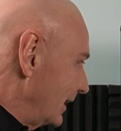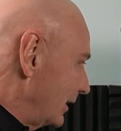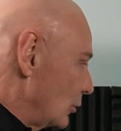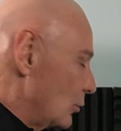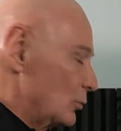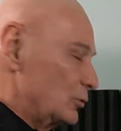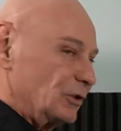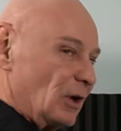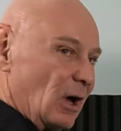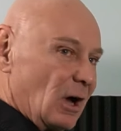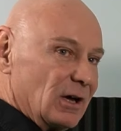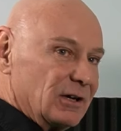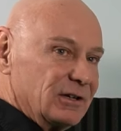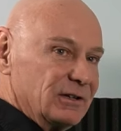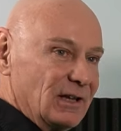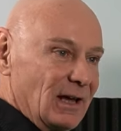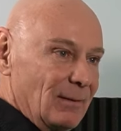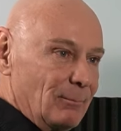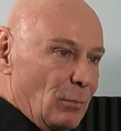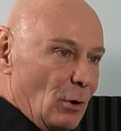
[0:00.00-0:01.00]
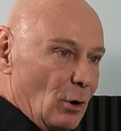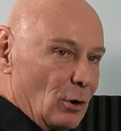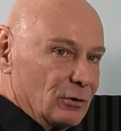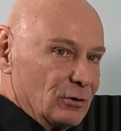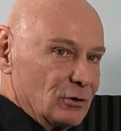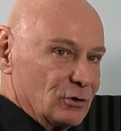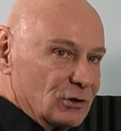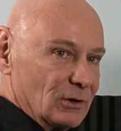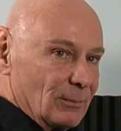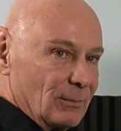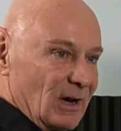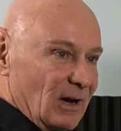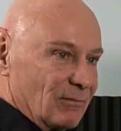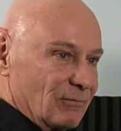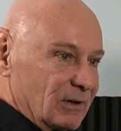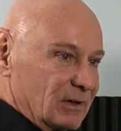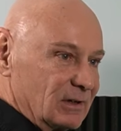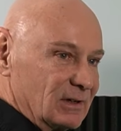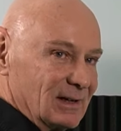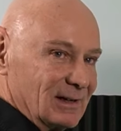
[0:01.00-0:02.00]
that goes on in that partnership,
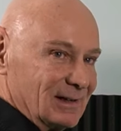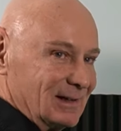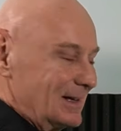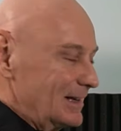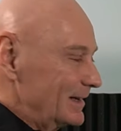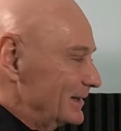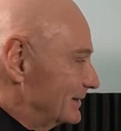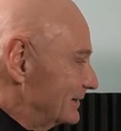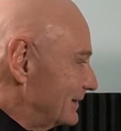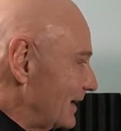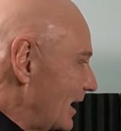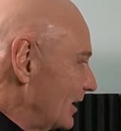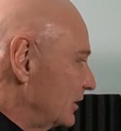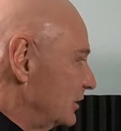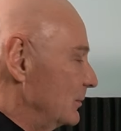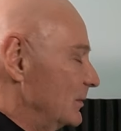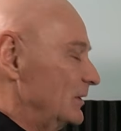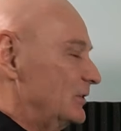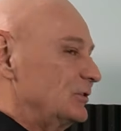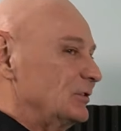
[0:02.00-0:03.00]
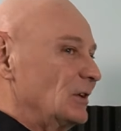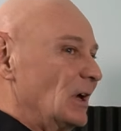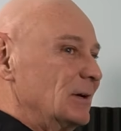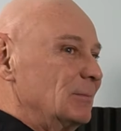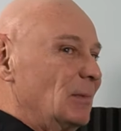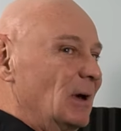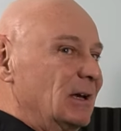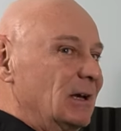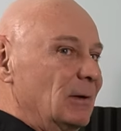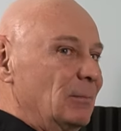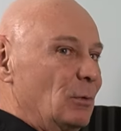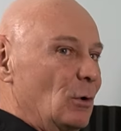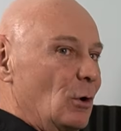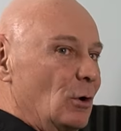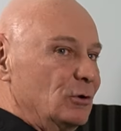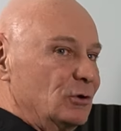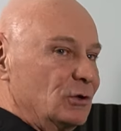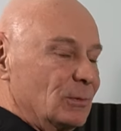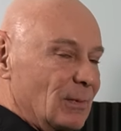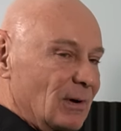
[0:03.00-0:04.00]
every document signed by that
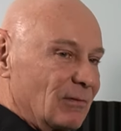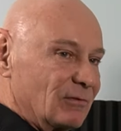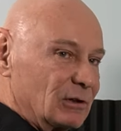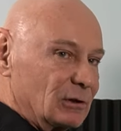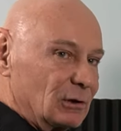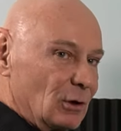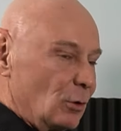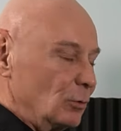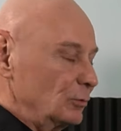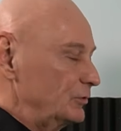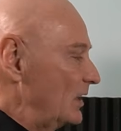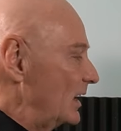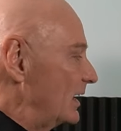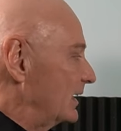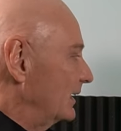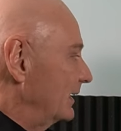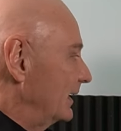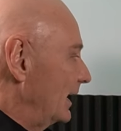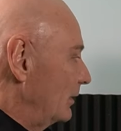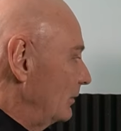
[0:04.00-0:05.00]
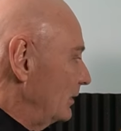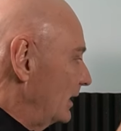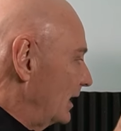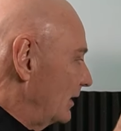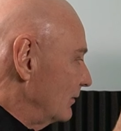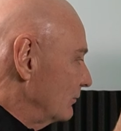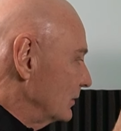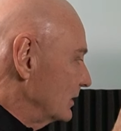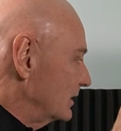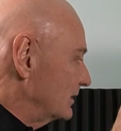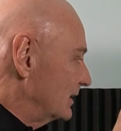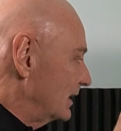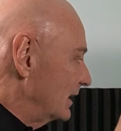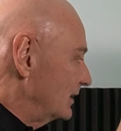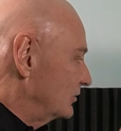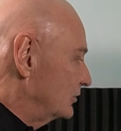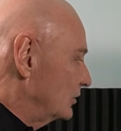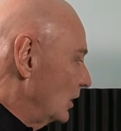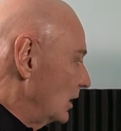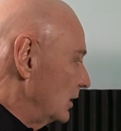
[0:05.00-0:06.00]
partnership, every loan taken out,
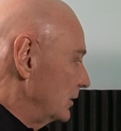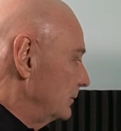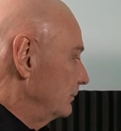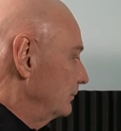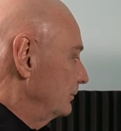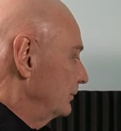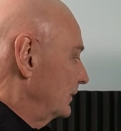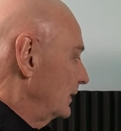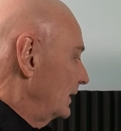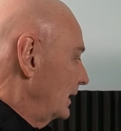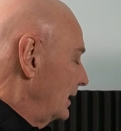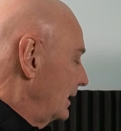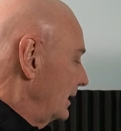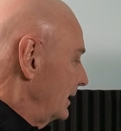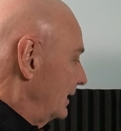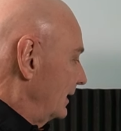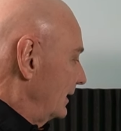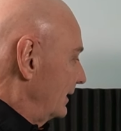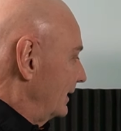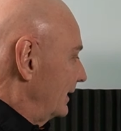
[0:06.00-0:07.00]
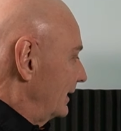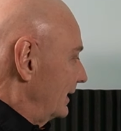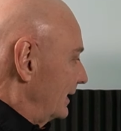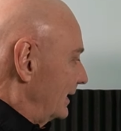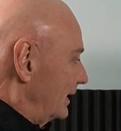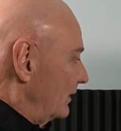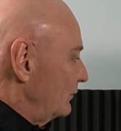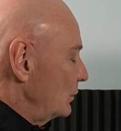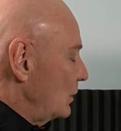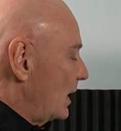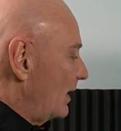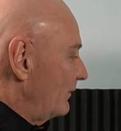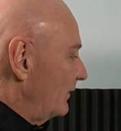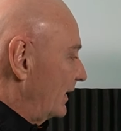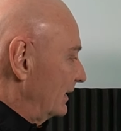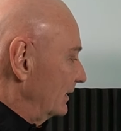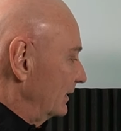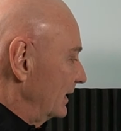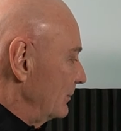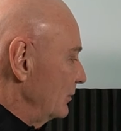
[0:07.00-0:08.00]
everything done. If you have
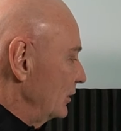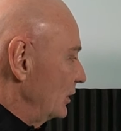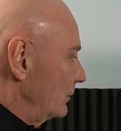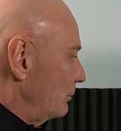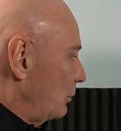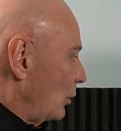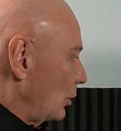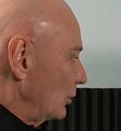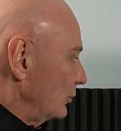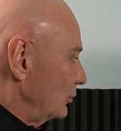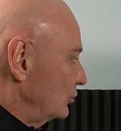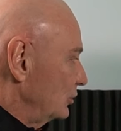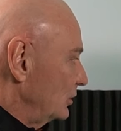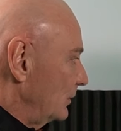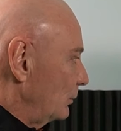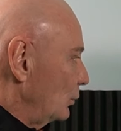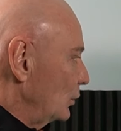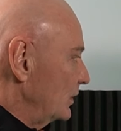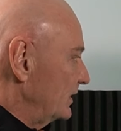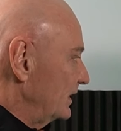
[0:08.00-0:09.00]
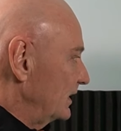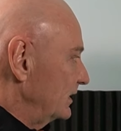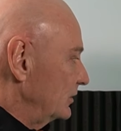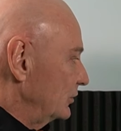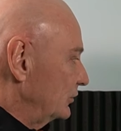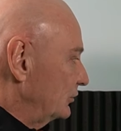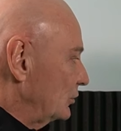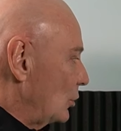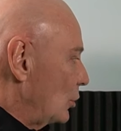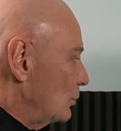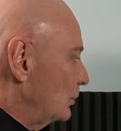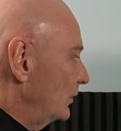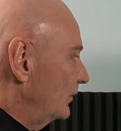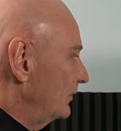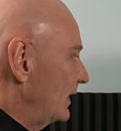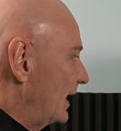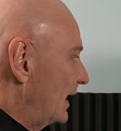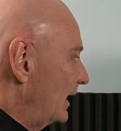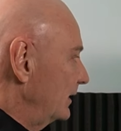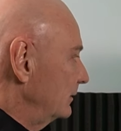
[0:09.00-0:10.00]
a limited partnership within the scope
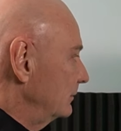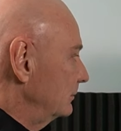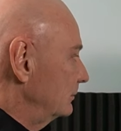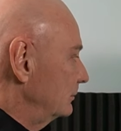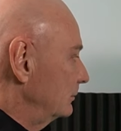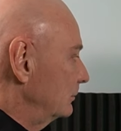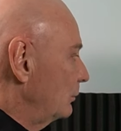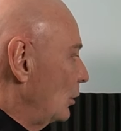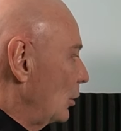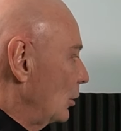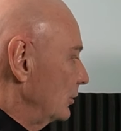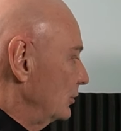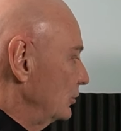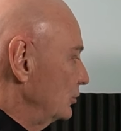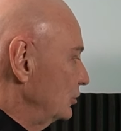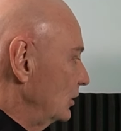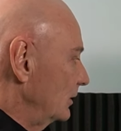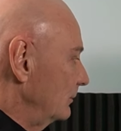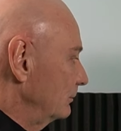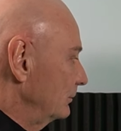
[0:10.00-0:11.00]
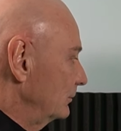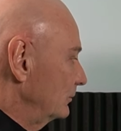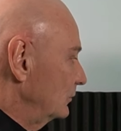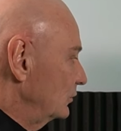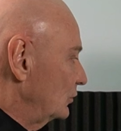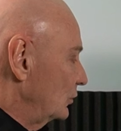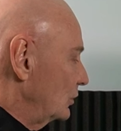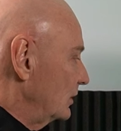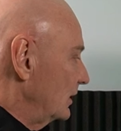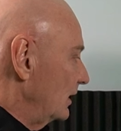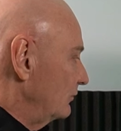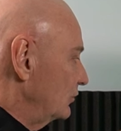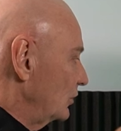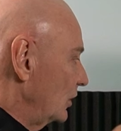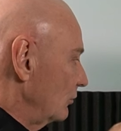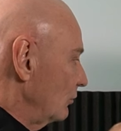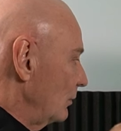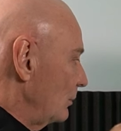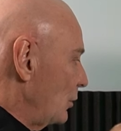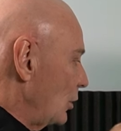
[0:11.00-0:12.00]
of that partnership, so you could have
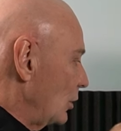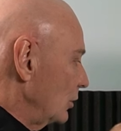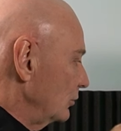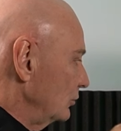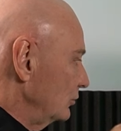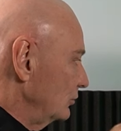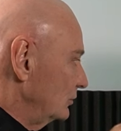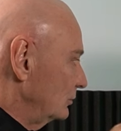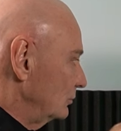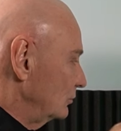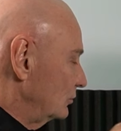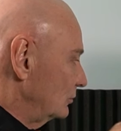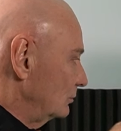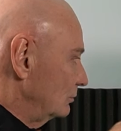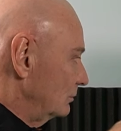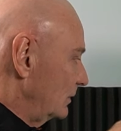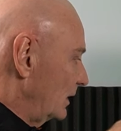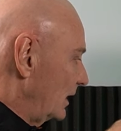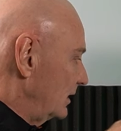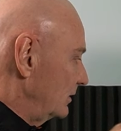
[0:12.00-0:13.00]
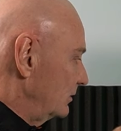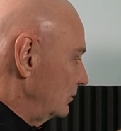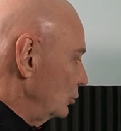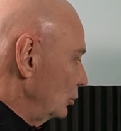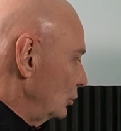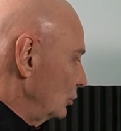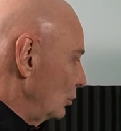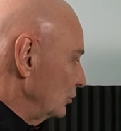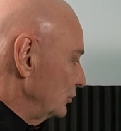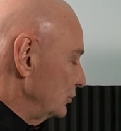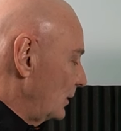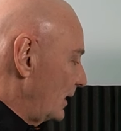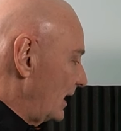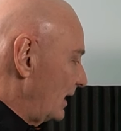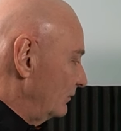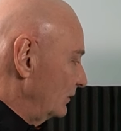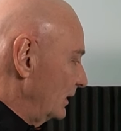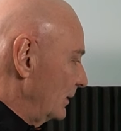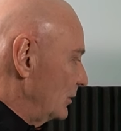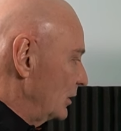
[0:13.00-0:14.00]
general partners, and you could also
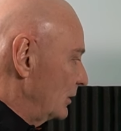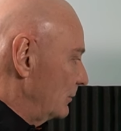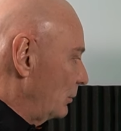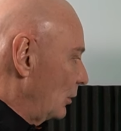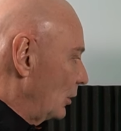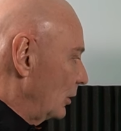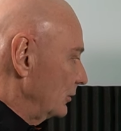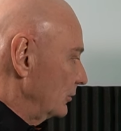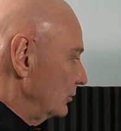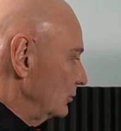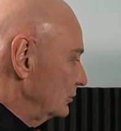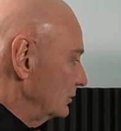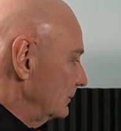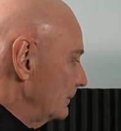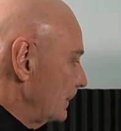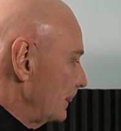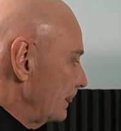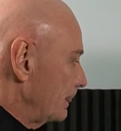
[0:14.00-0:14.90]
have limited partners.